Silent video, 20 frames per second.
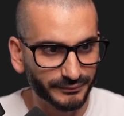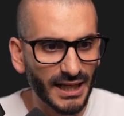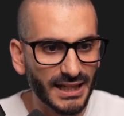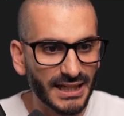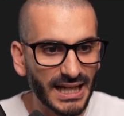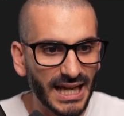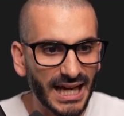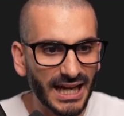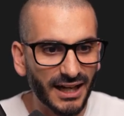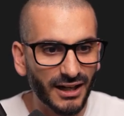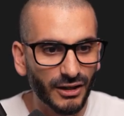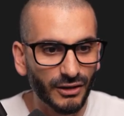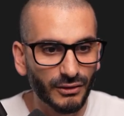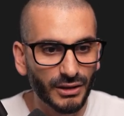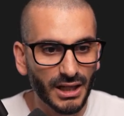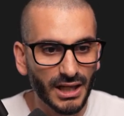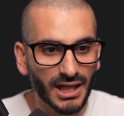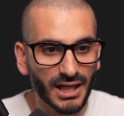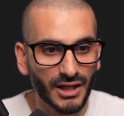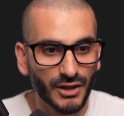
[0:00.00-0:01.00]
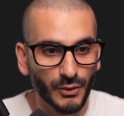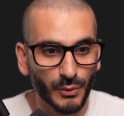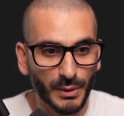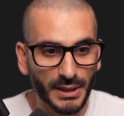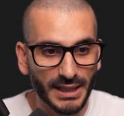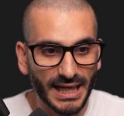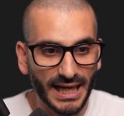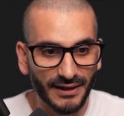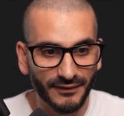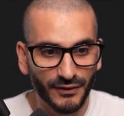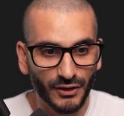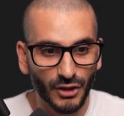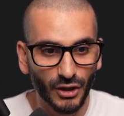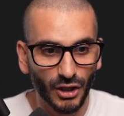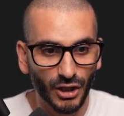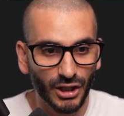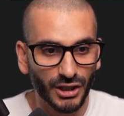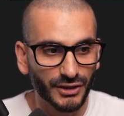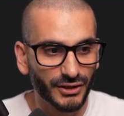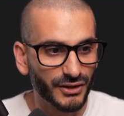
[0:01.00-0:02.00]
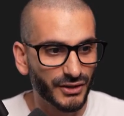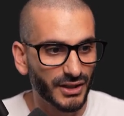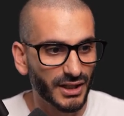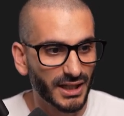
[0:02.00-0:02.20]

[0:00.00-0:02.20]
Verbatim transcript: And now we have got